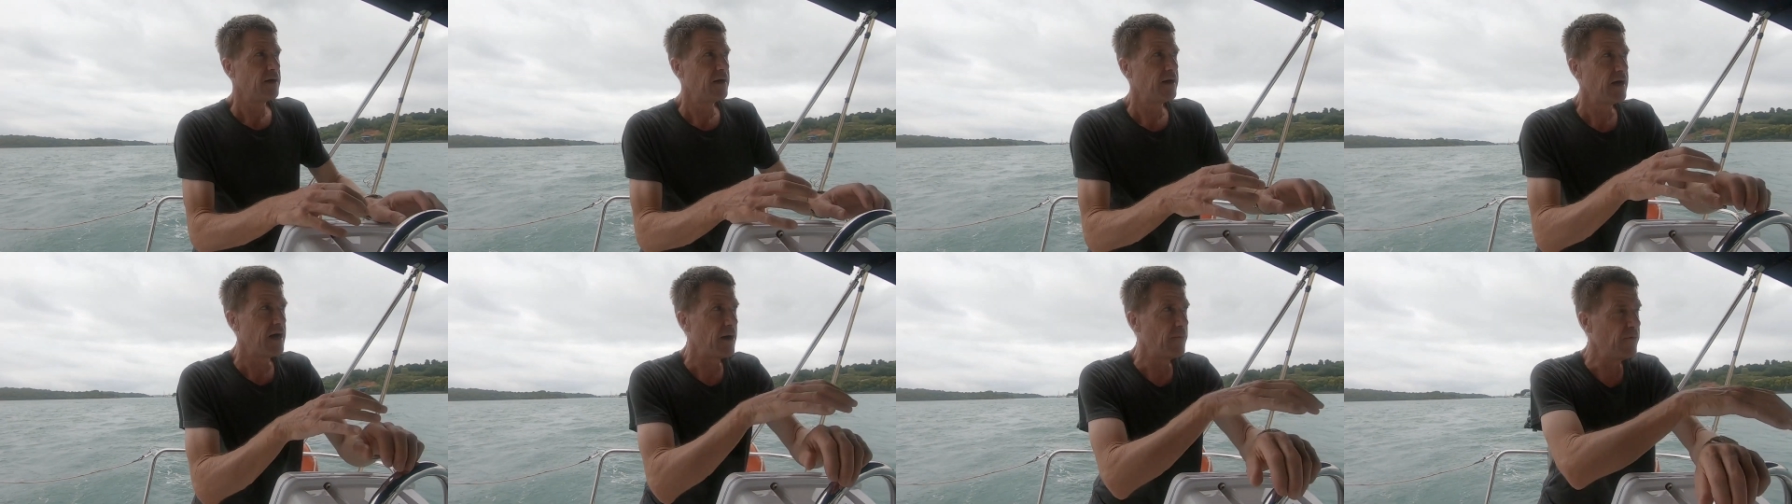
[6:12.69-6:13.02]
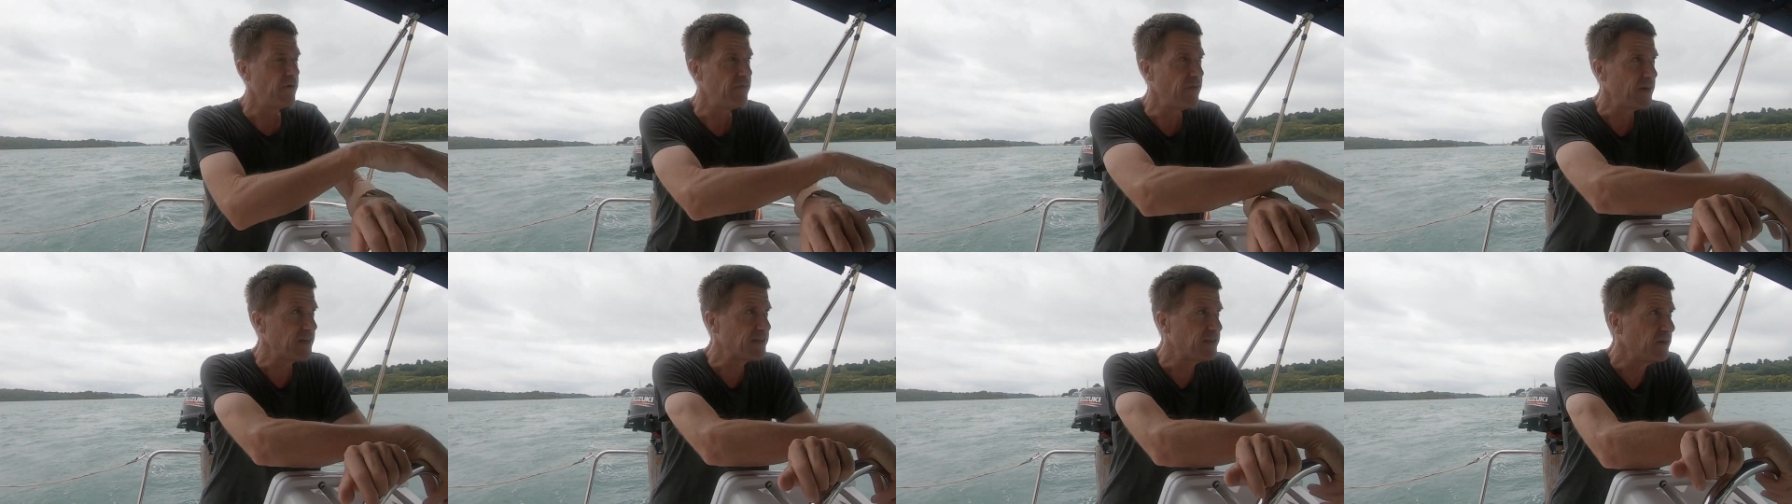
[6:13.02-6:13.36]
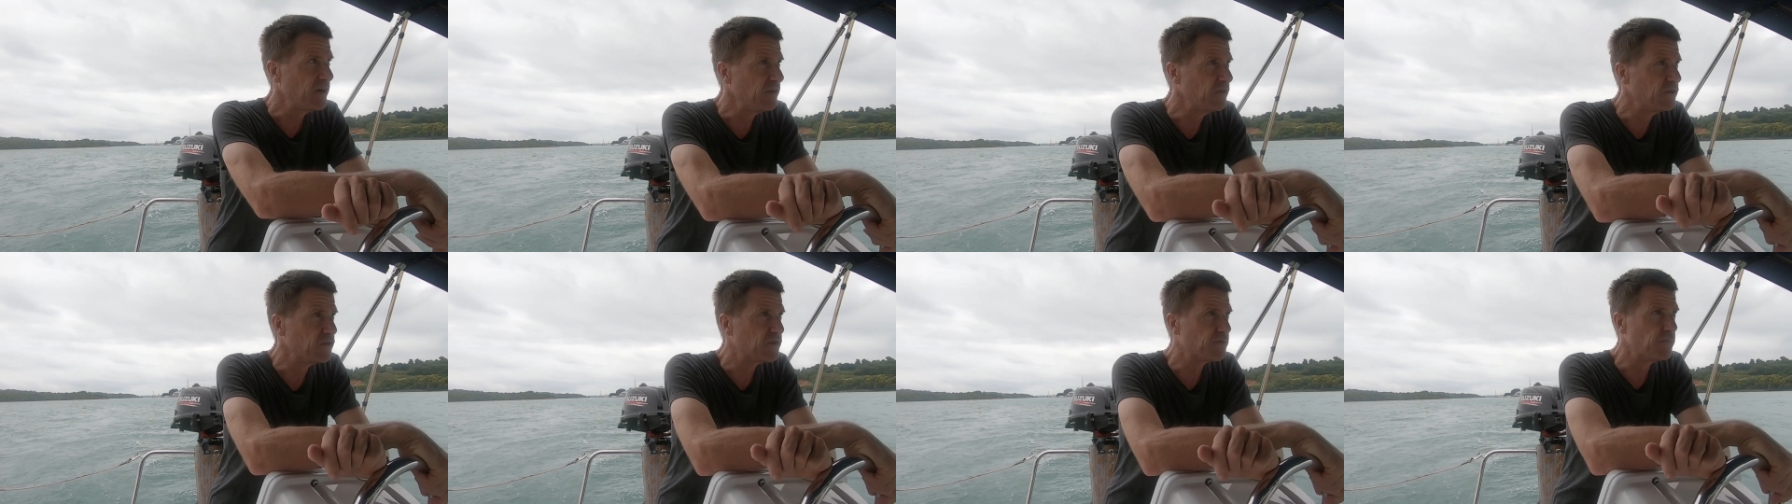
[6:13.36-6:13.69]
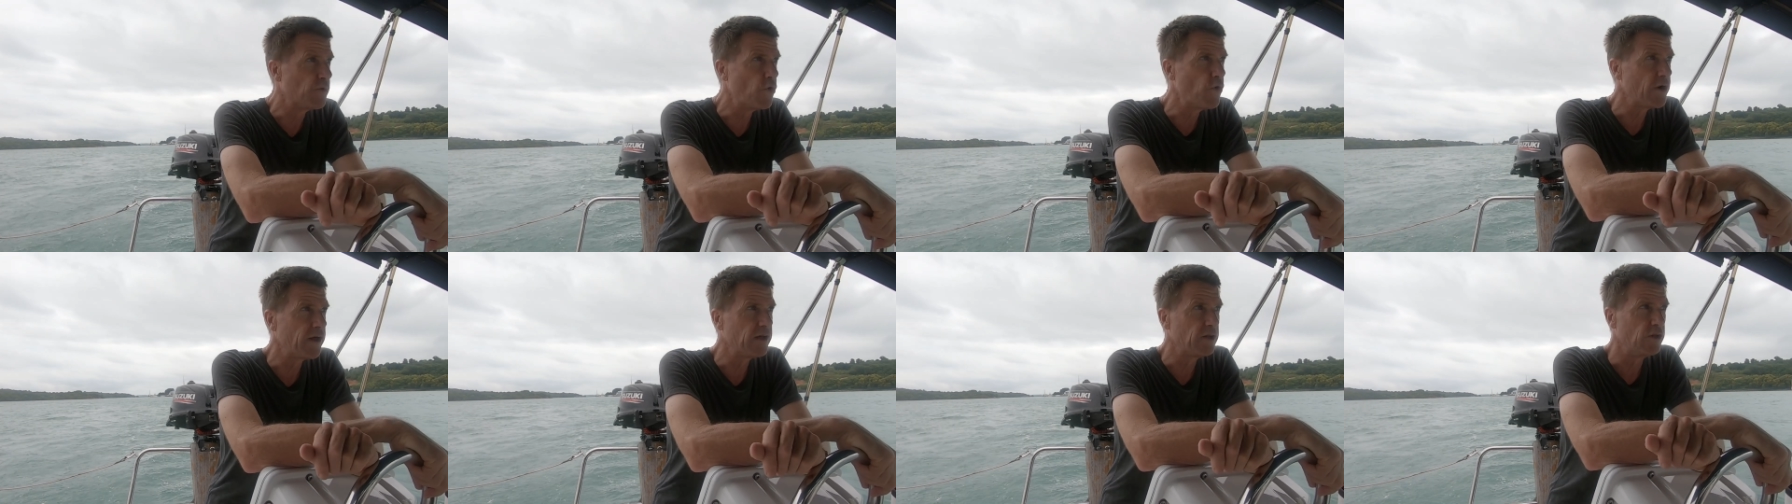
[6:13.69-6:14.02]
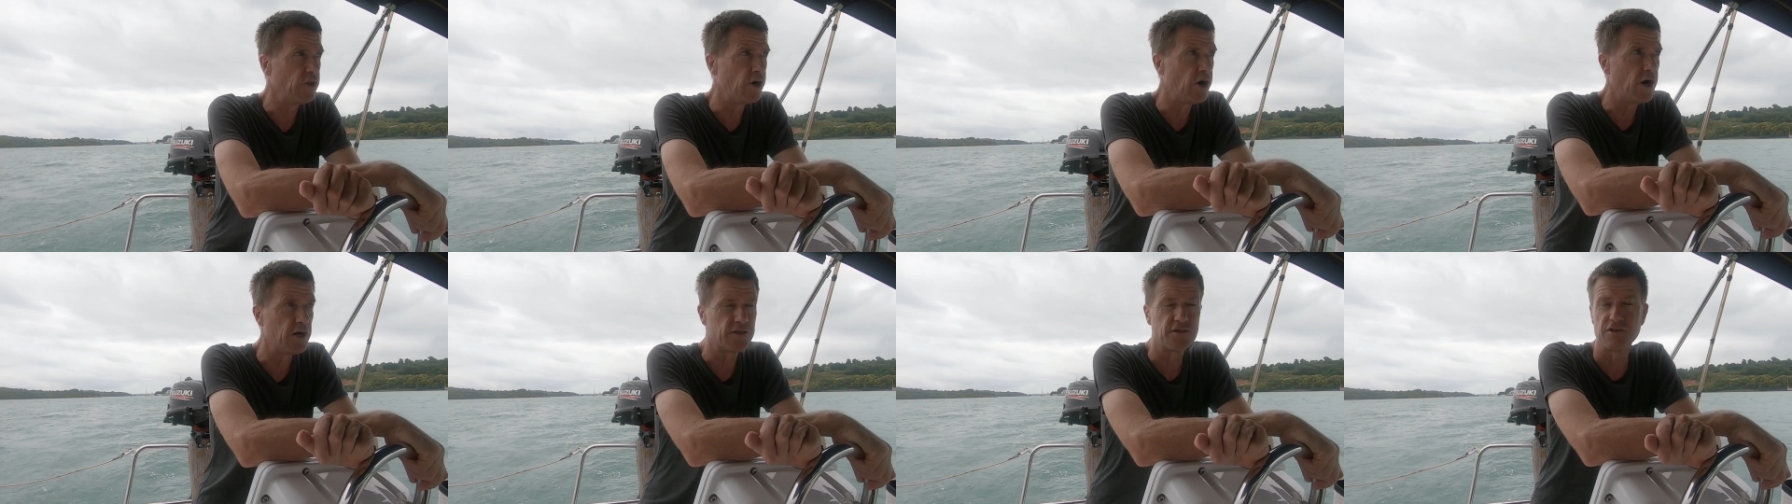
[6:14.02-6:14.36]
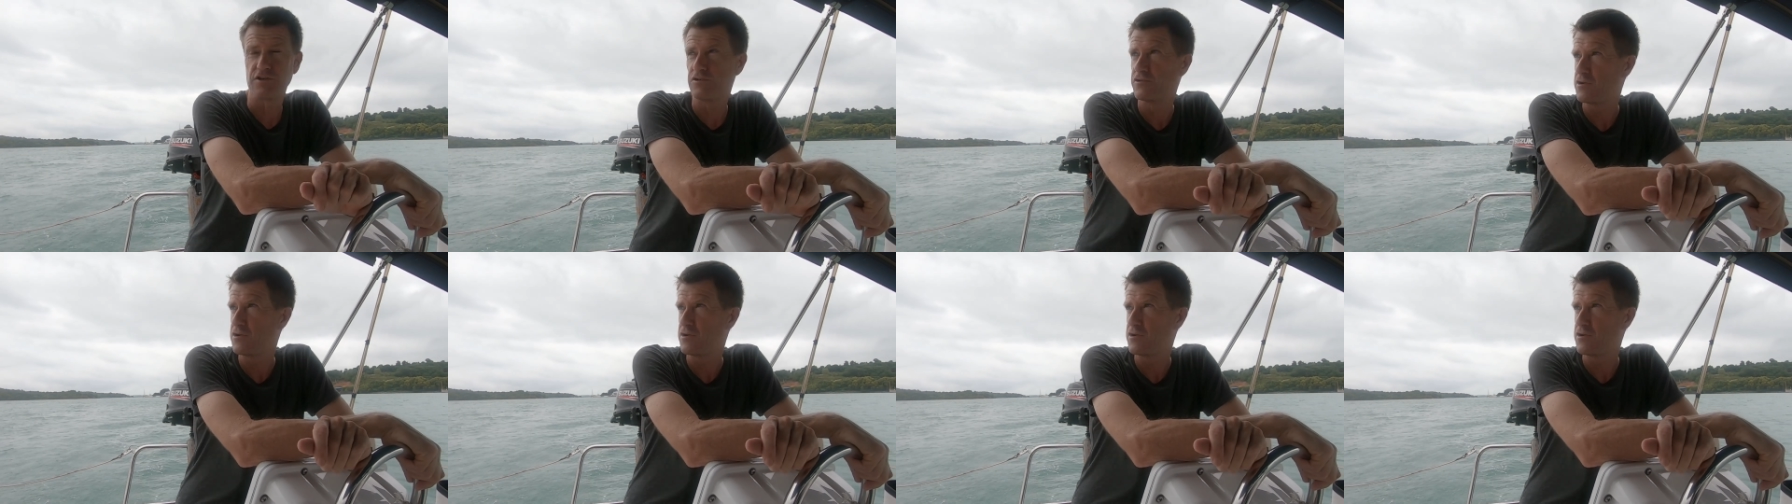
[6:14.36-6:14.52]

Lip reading: And we've exited this morning, lots of